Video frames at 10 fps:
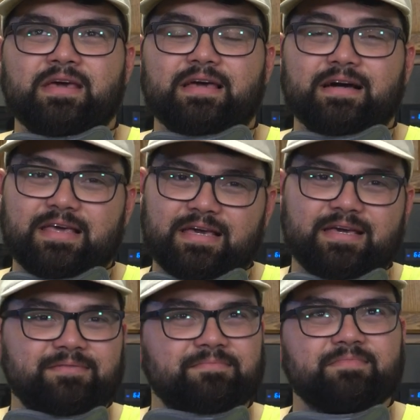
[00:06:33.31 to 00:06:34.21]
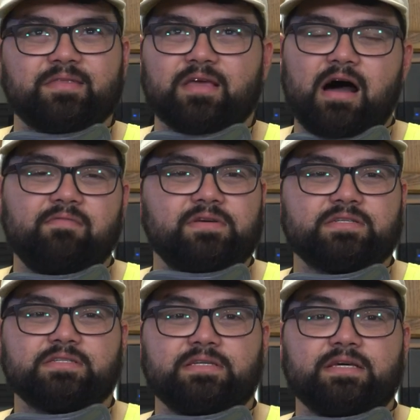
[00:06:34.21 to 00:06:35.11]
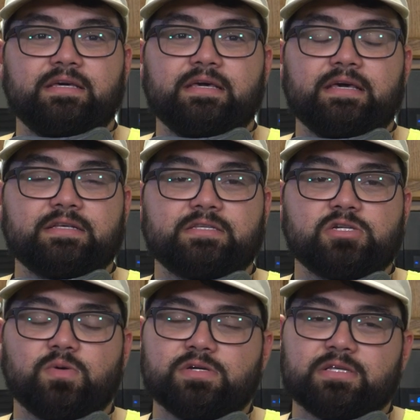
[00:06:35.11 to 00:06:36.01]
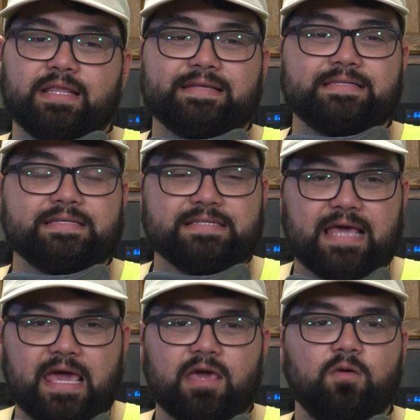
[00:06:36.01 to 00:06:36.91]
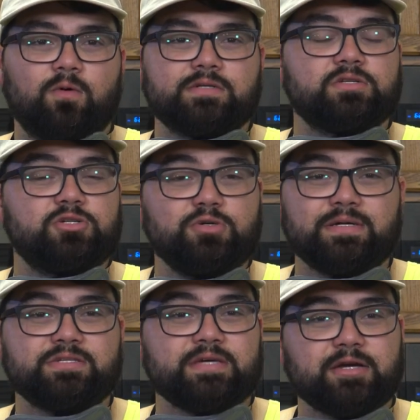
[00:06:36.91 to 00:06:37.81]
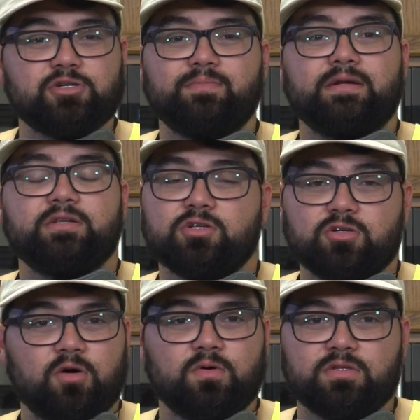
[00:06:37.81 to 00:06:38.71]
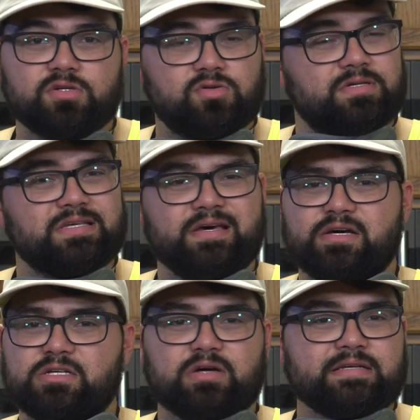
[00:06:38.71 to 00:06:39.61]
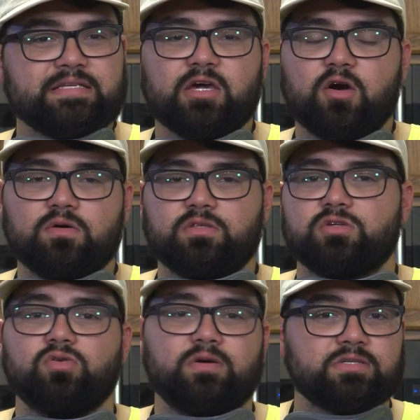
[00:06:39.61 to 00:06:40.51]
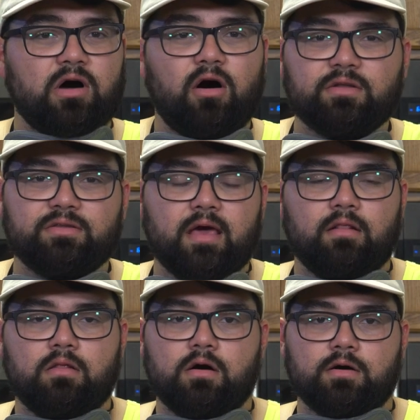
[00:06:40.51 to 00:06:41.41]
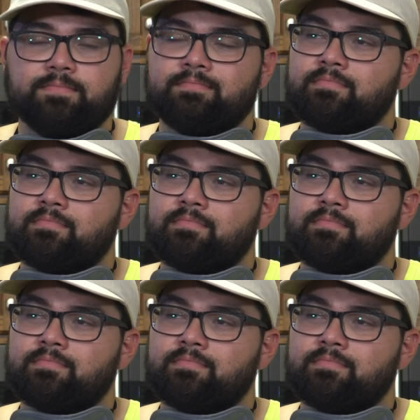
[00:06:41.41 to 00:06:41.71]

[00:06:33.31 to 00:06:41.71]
again, obviously, in a situation like today, it wasn't too much extra money to go with the choice. So I say go with the choice all day long.